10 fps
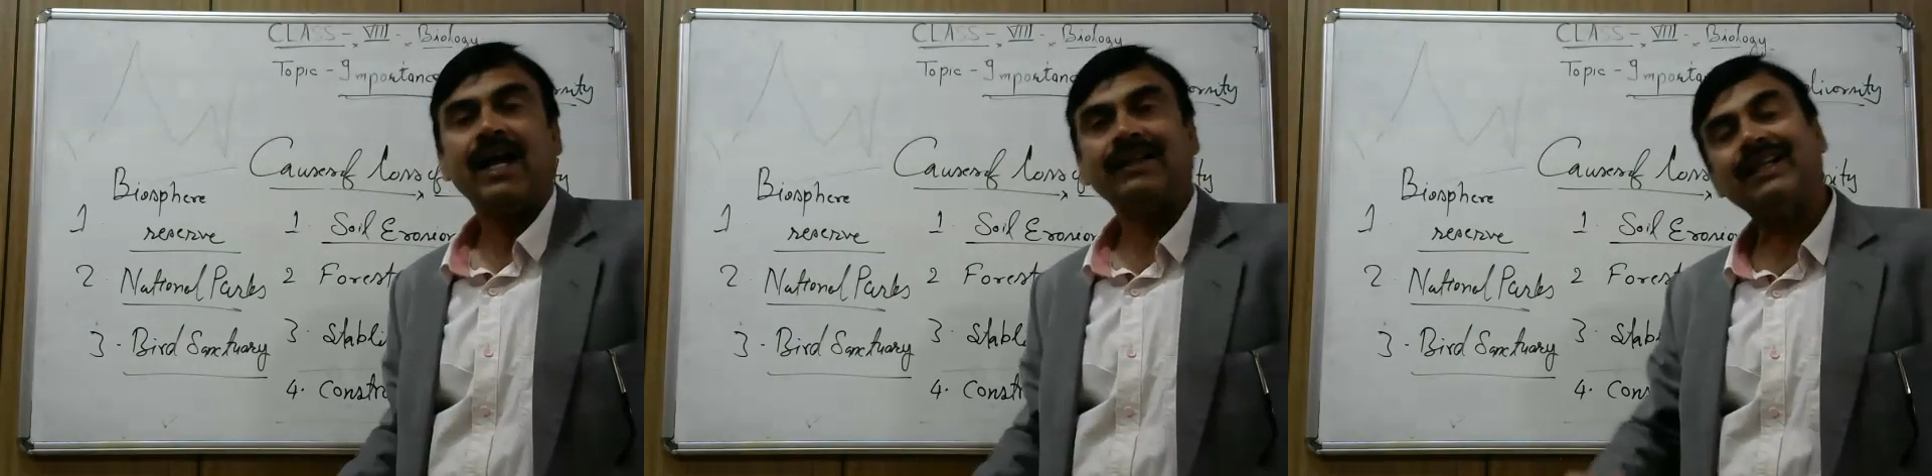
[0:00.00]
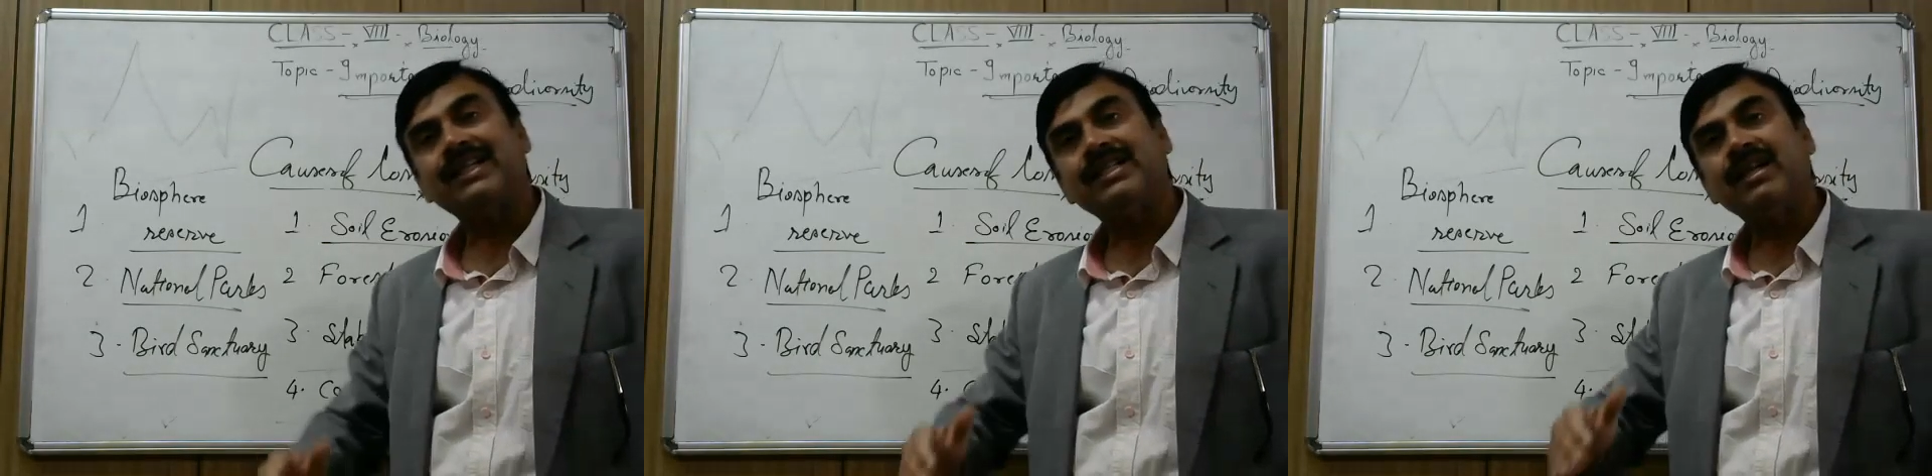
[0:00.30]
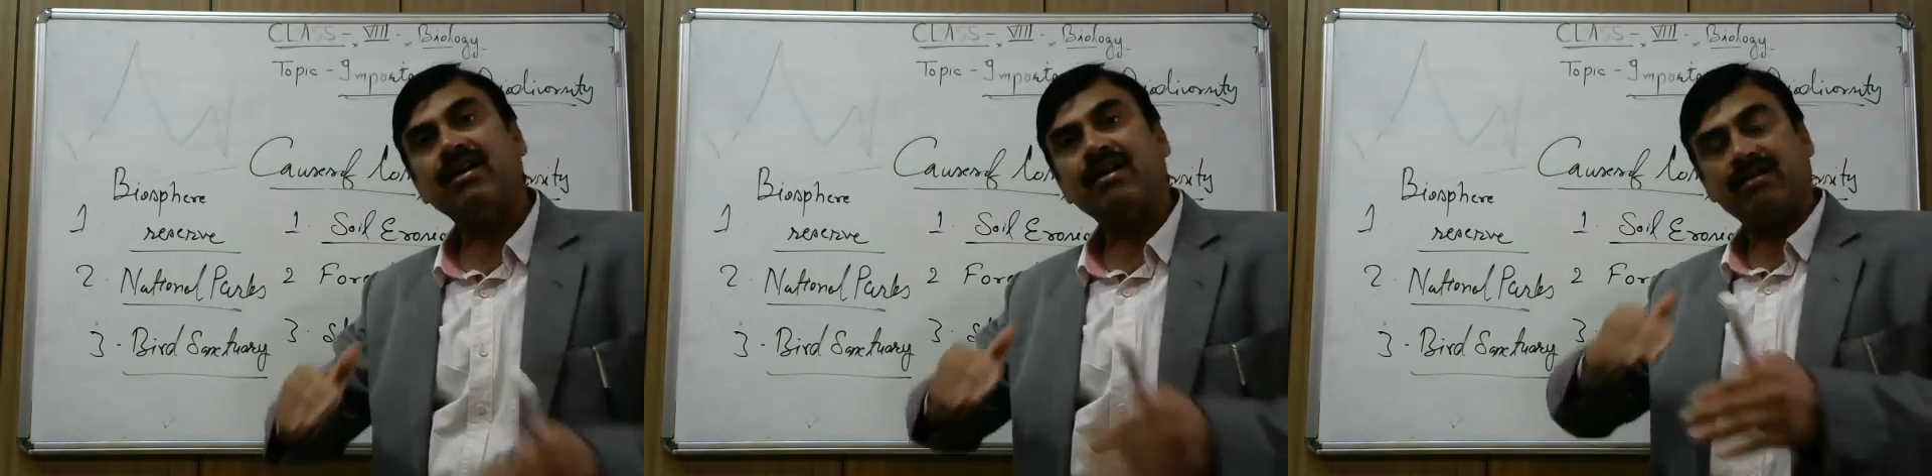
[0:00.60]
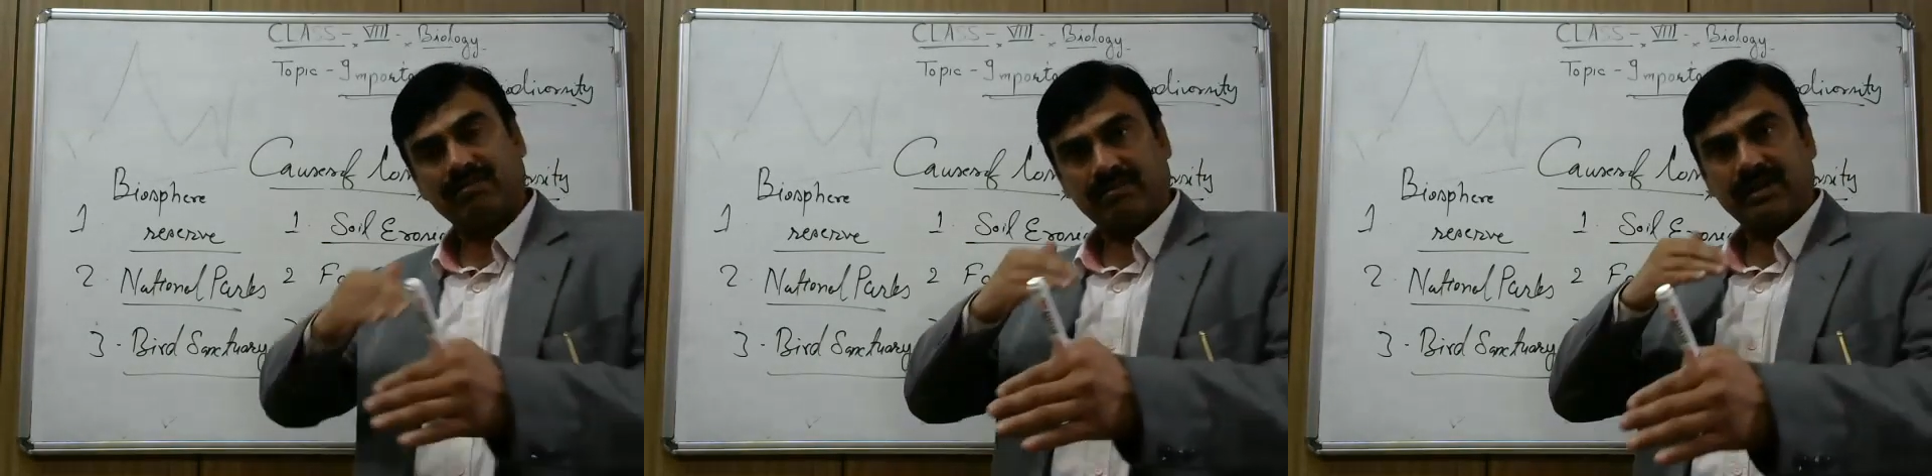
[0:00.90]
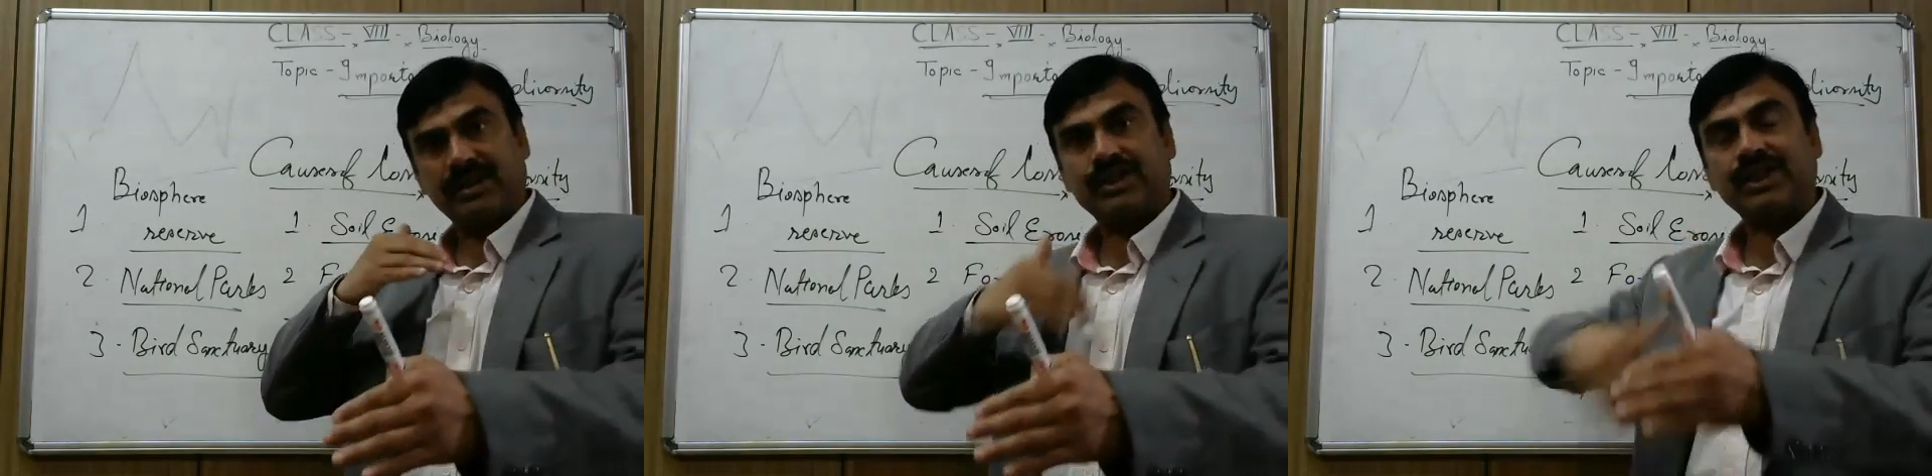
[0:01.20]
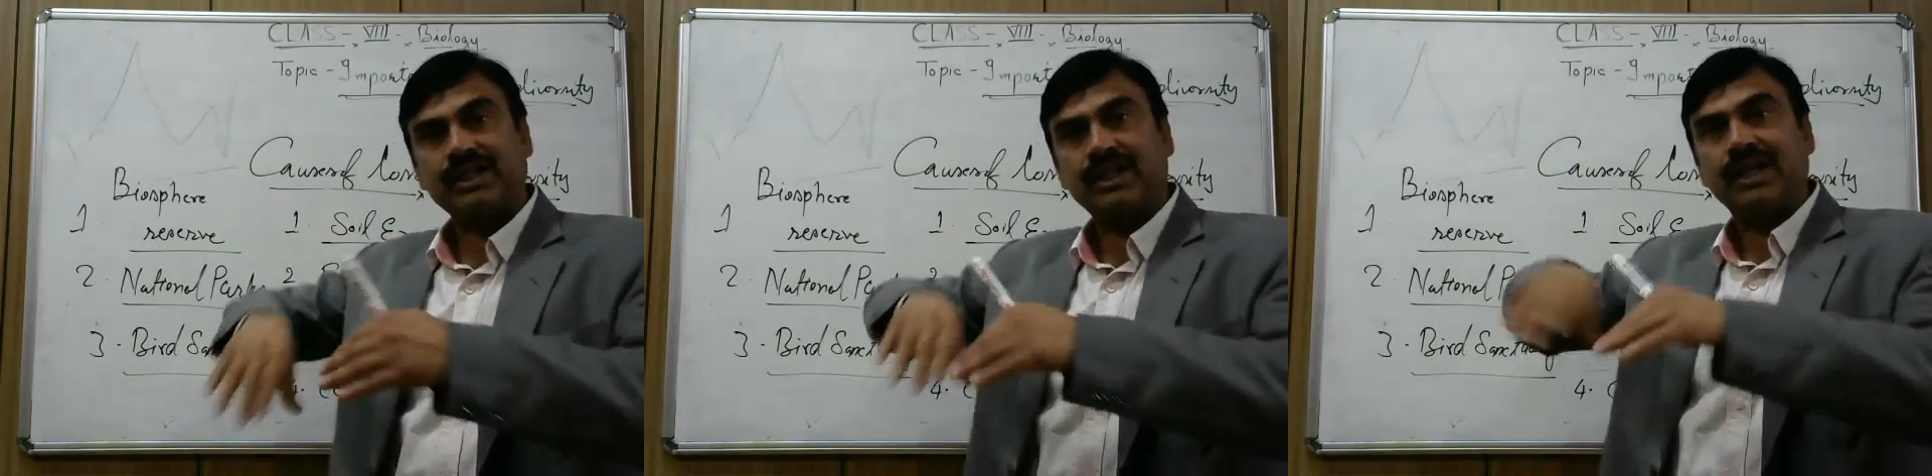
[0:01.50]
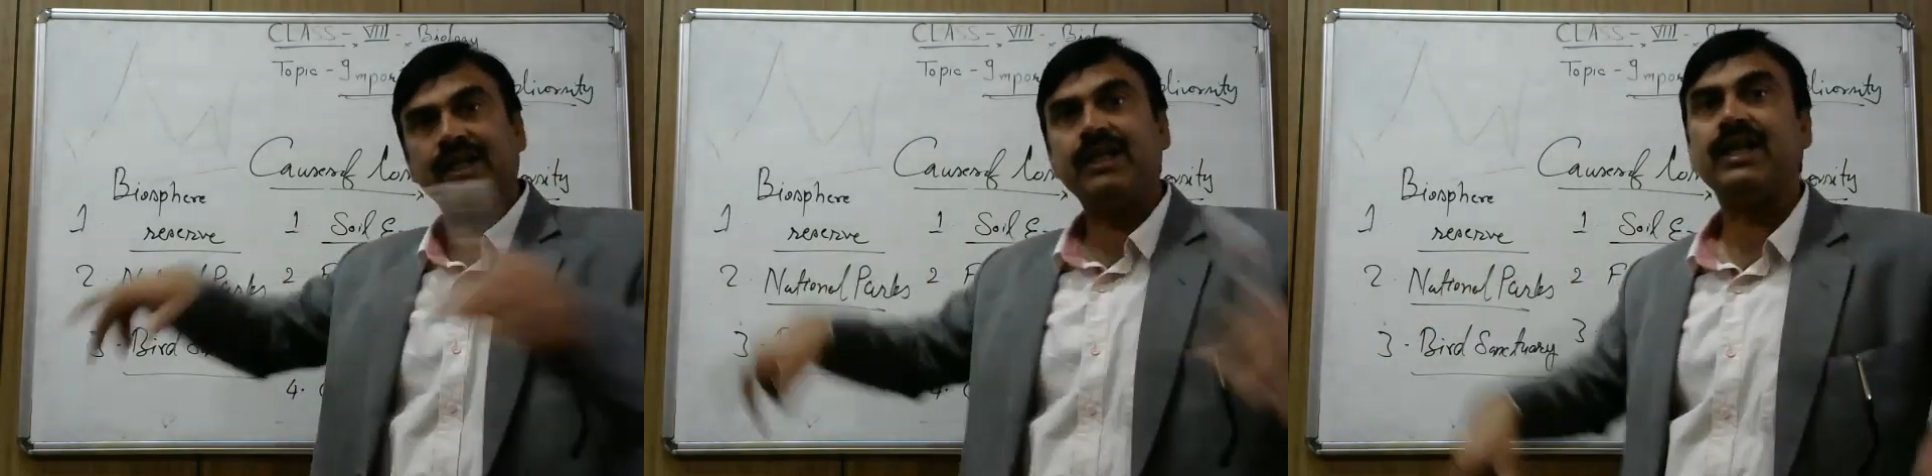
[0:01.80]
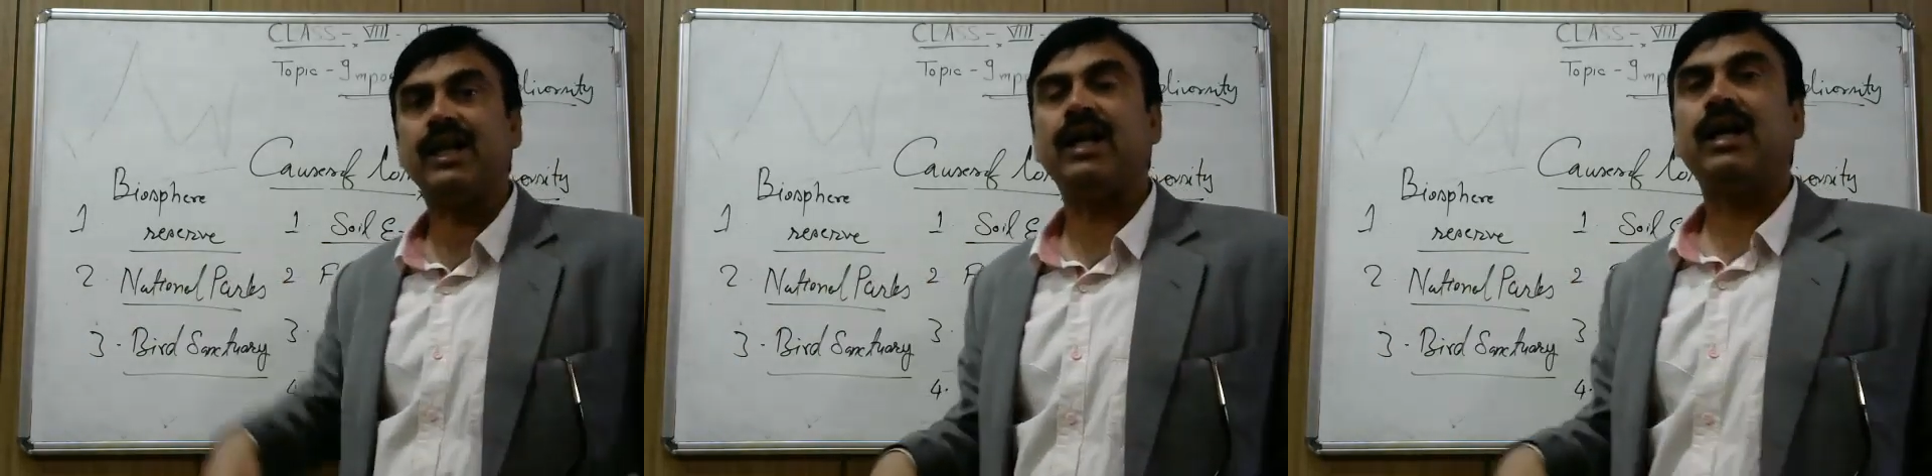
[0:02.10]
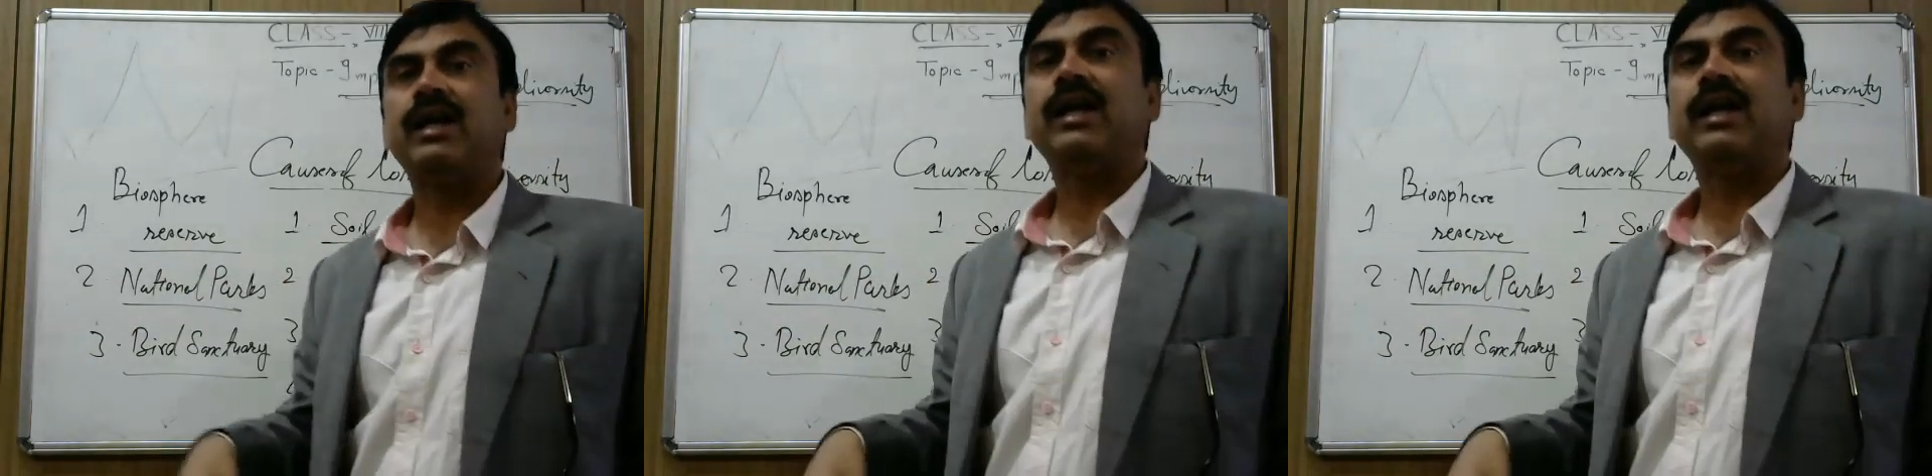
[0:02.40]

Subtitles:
that is a restricted area